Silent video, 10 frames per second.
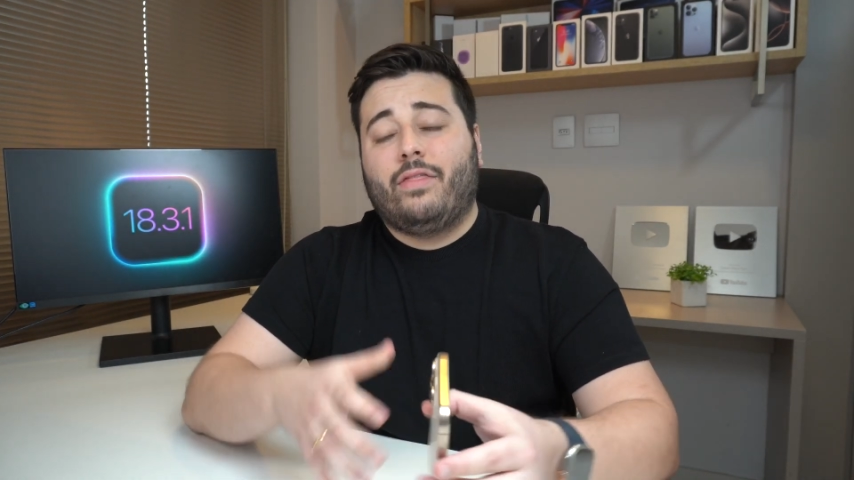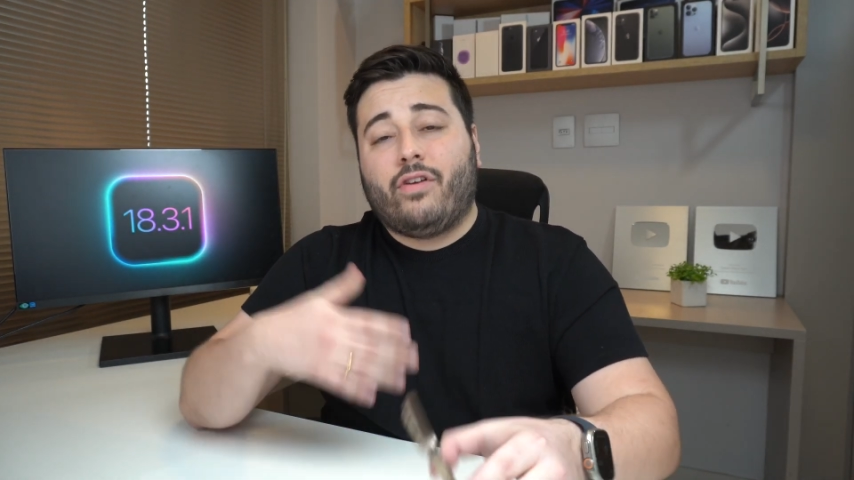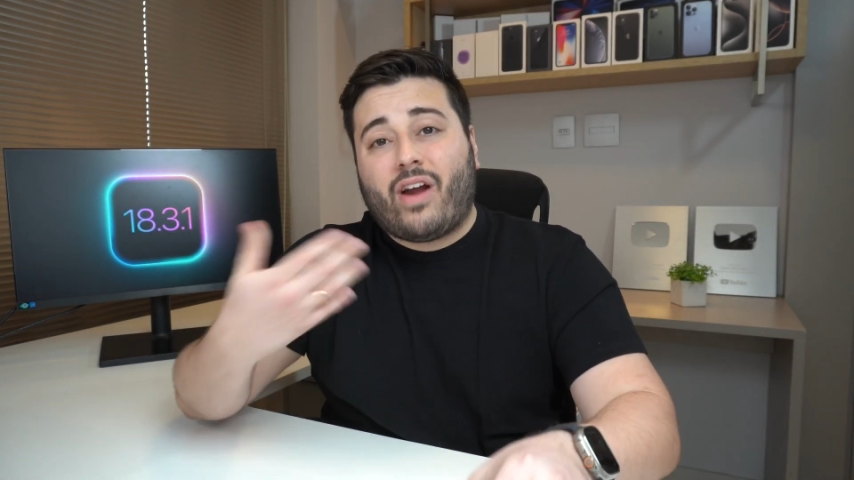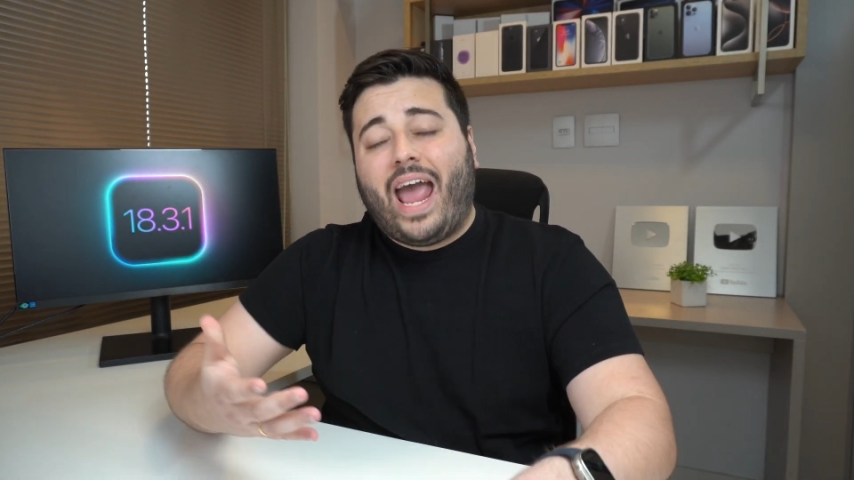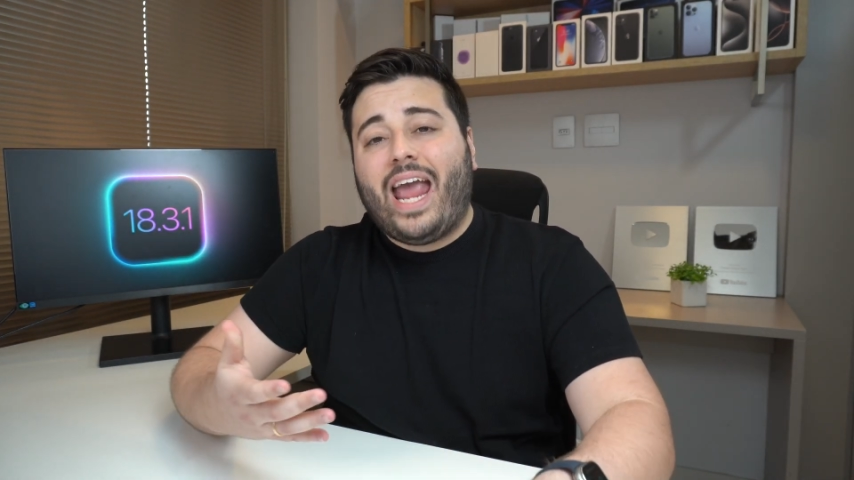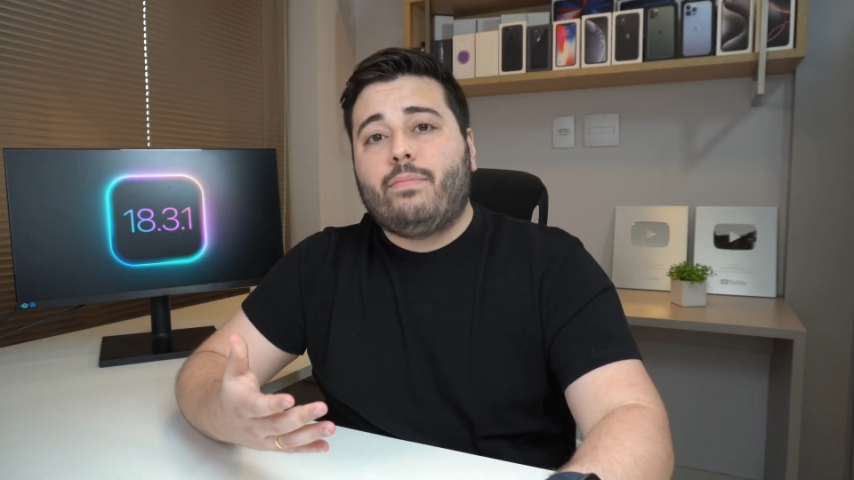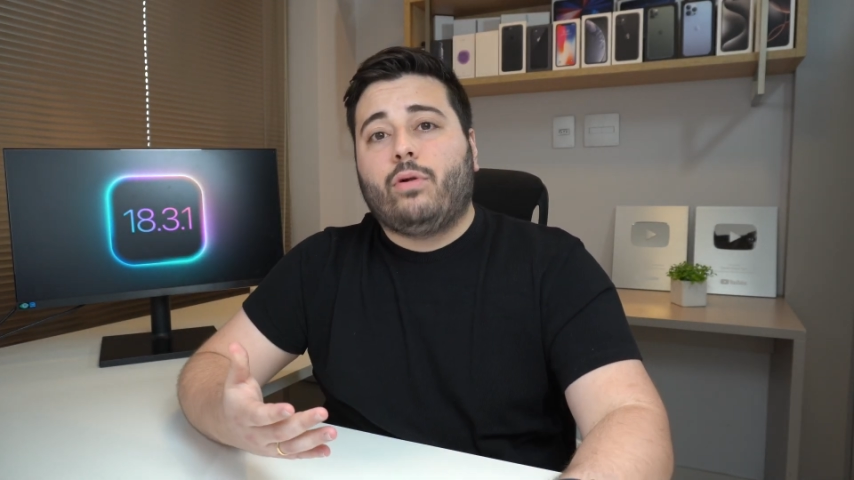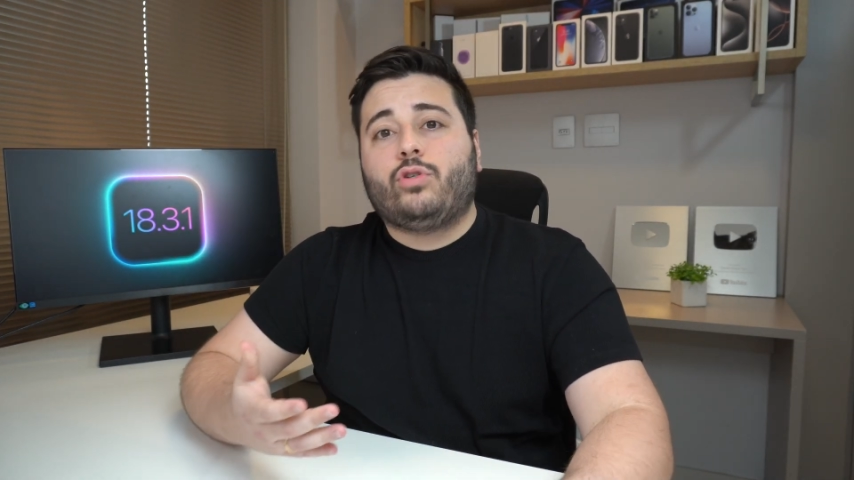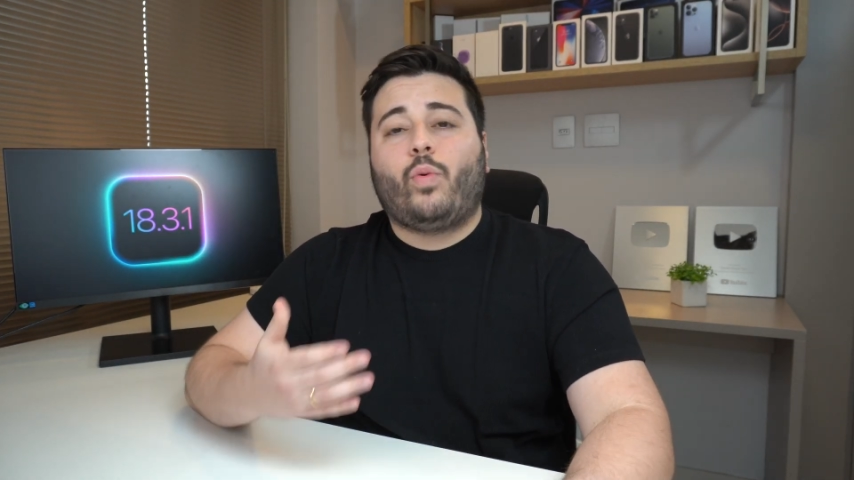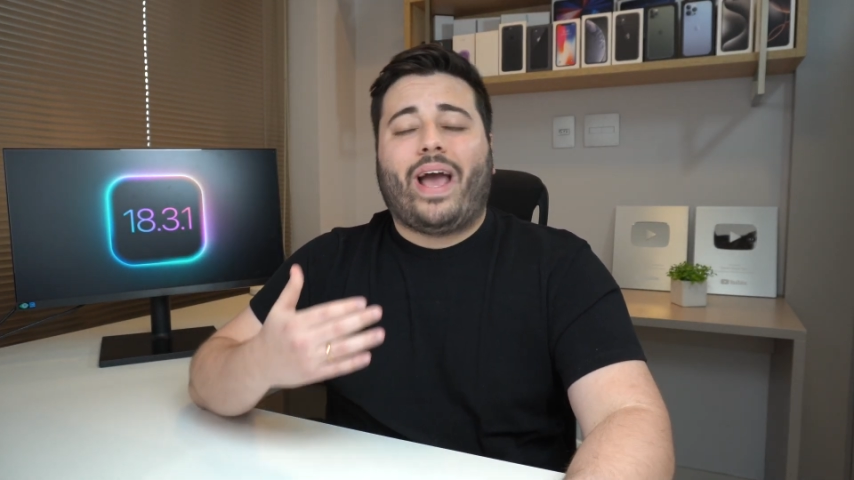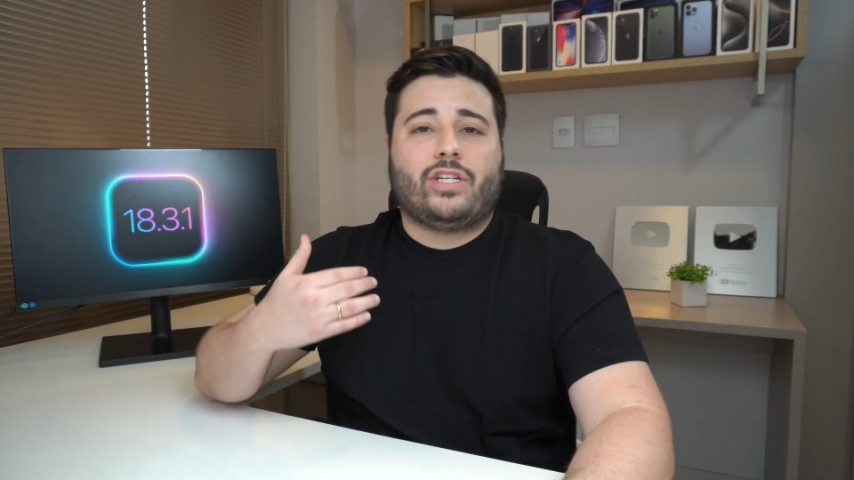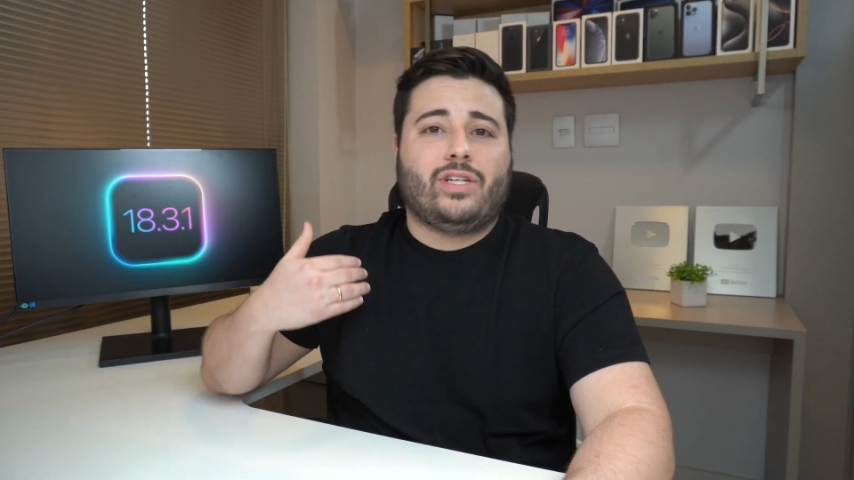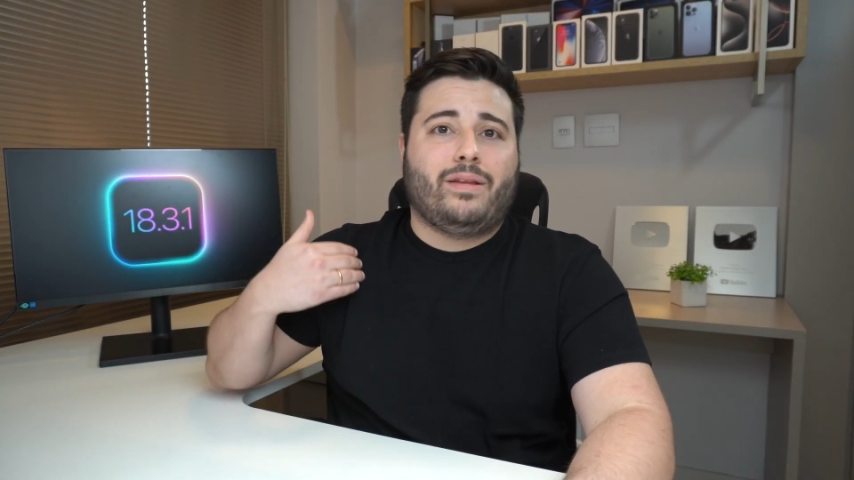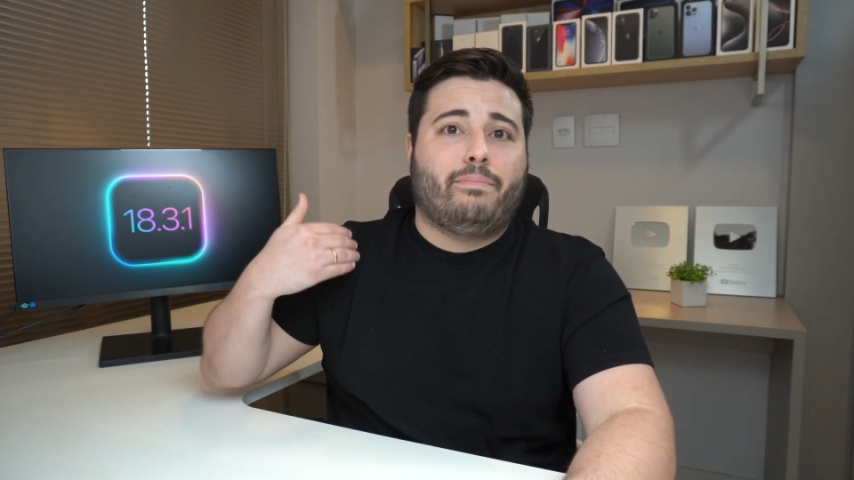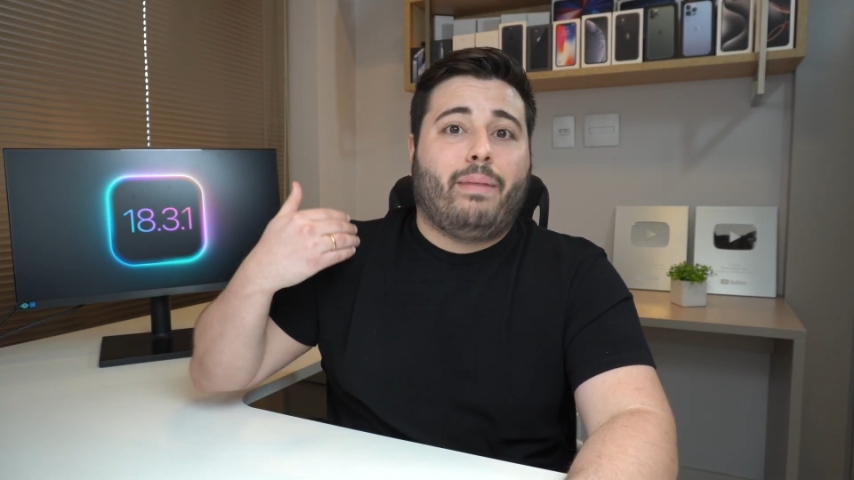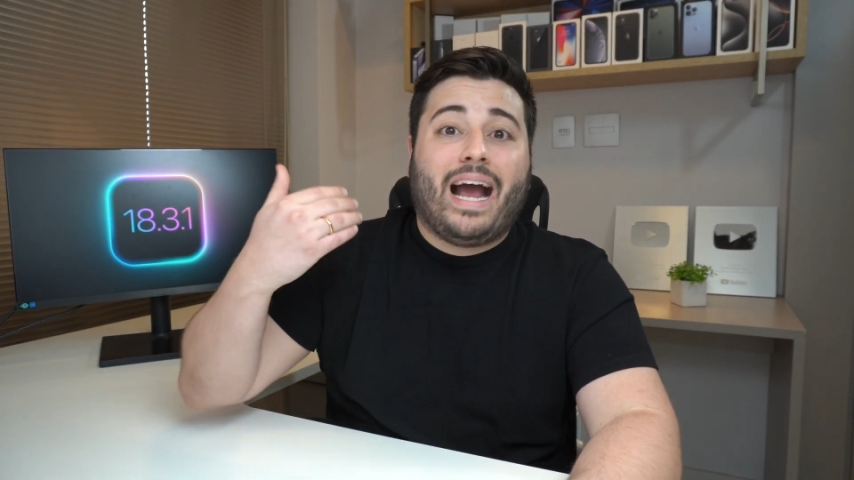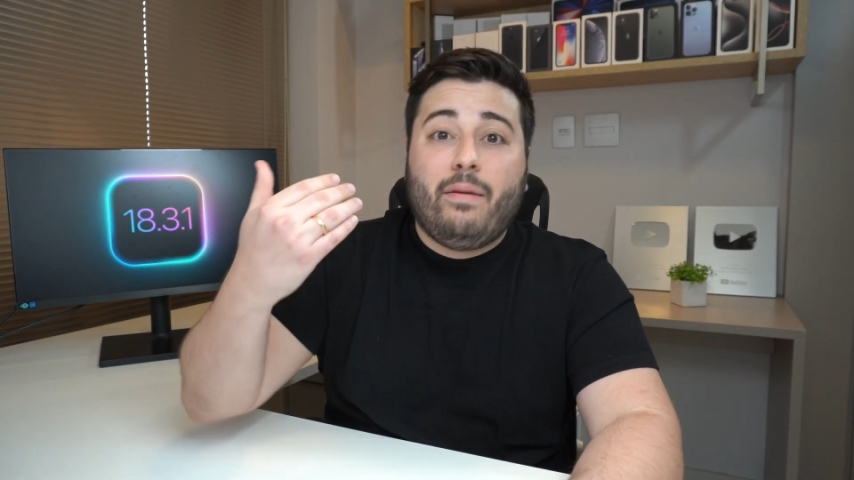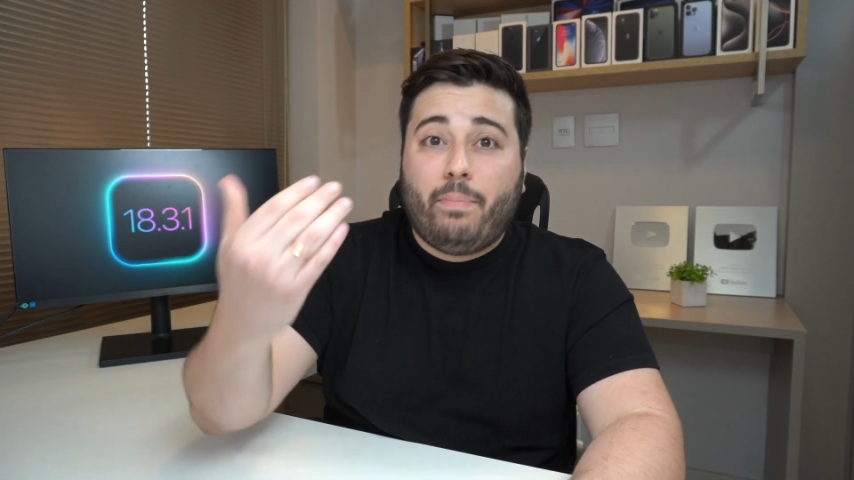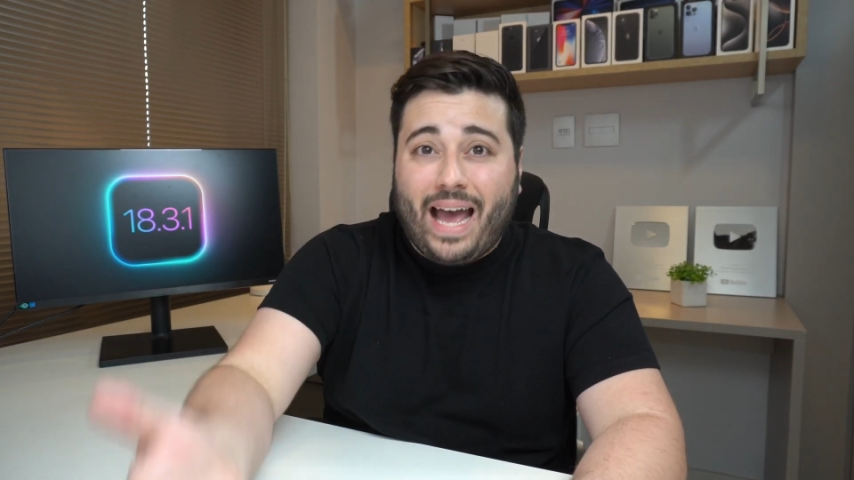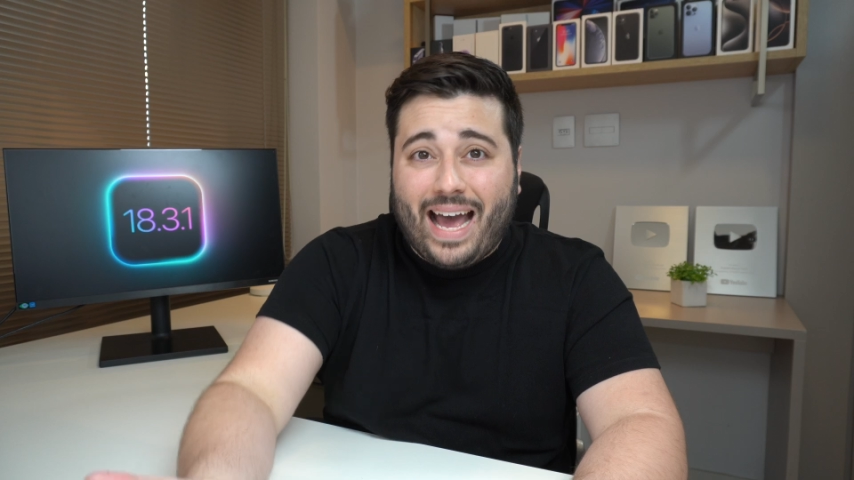they're able to actually
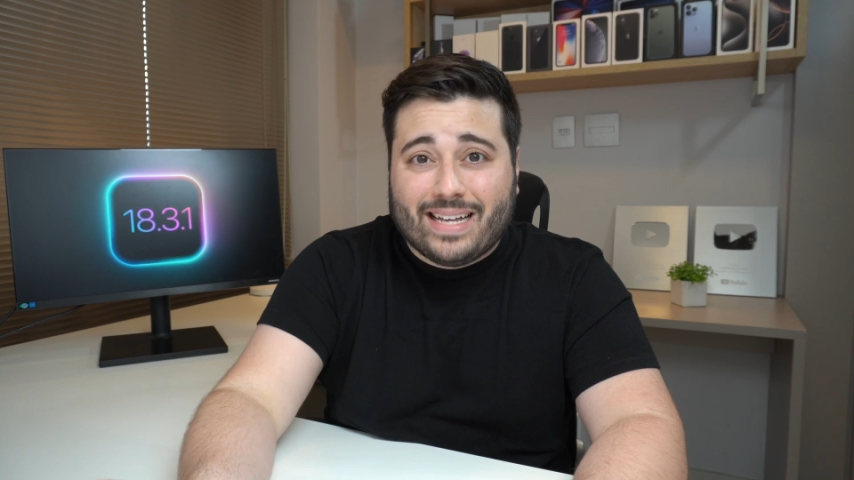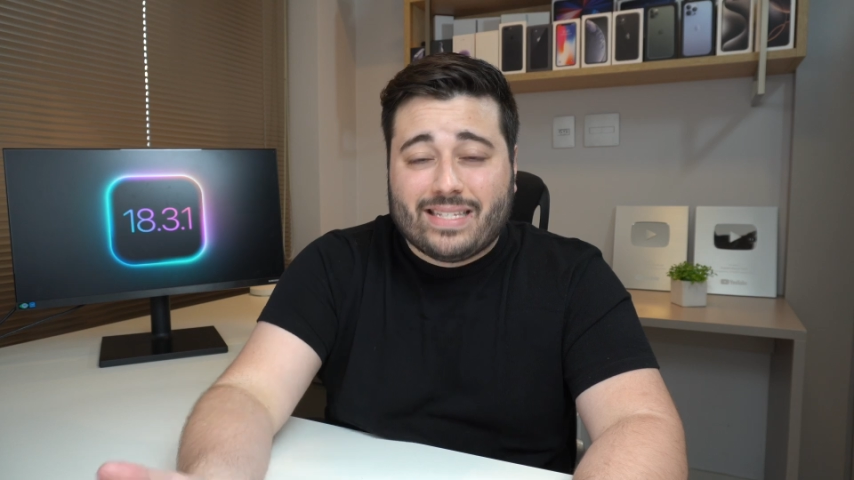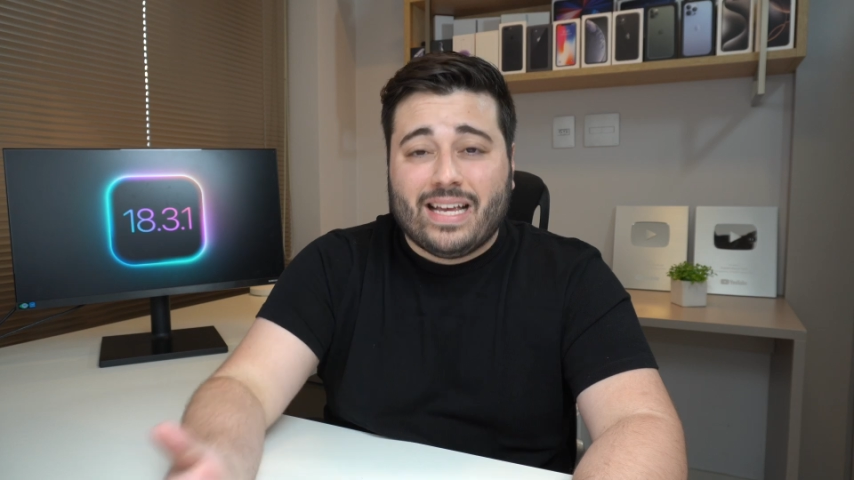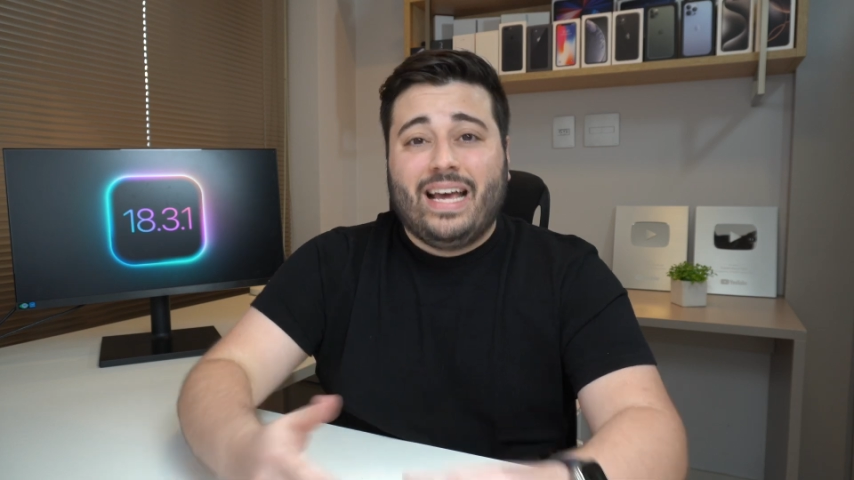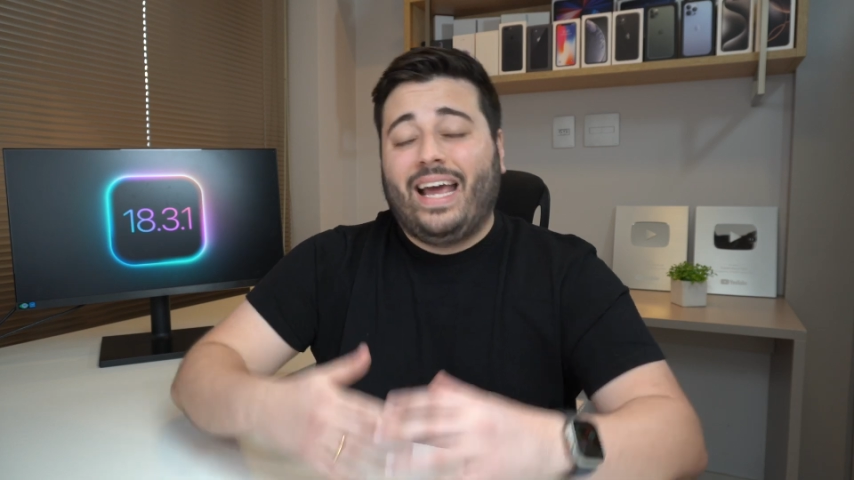bypass